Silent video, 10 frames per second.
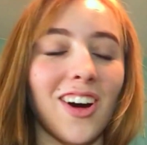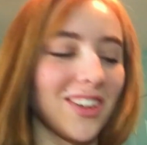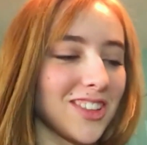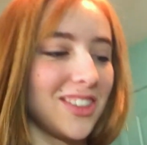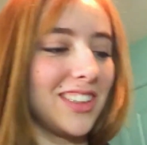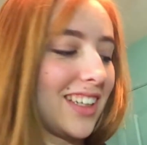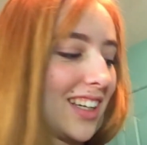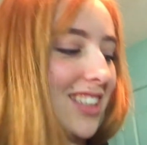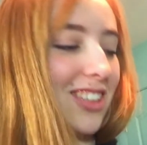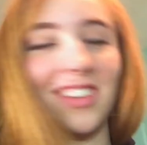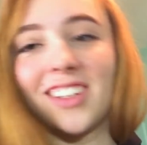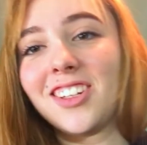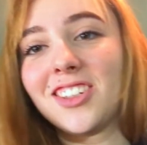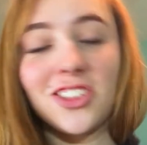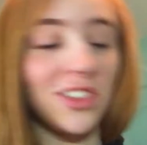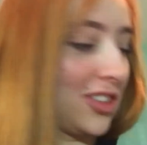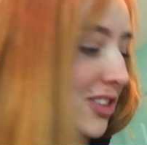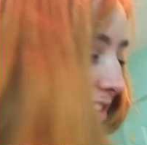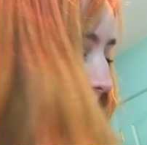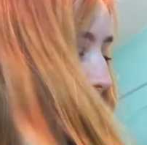Also, you guys, I wanted to show
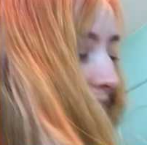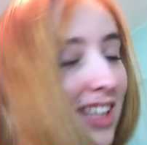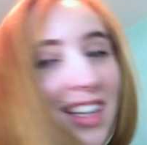you this